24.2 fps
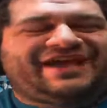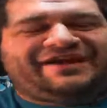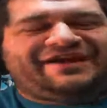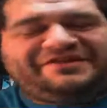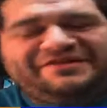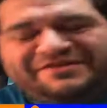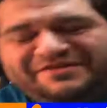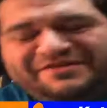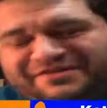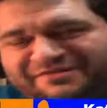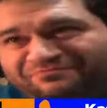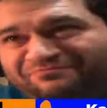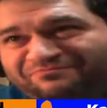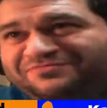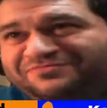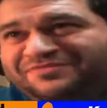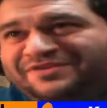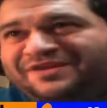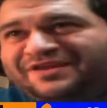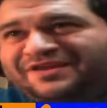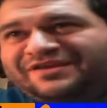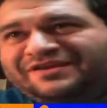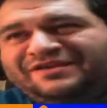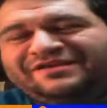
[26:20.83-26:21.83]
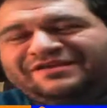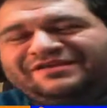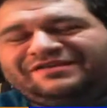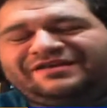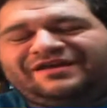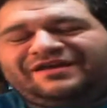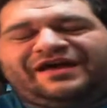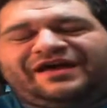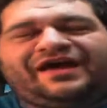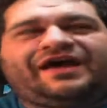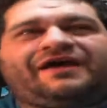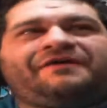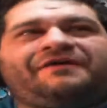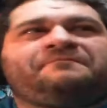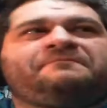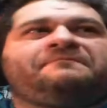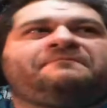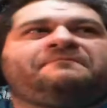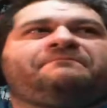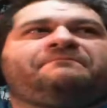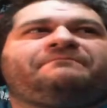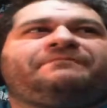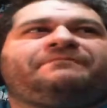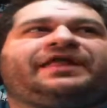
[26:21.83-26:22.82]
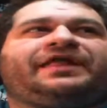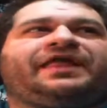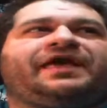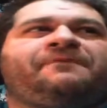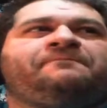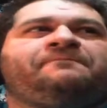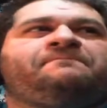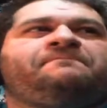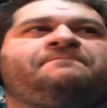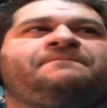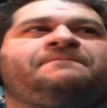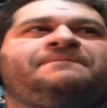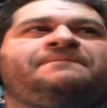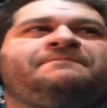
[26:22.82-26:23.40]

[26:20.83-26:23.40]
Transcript: Yeah. But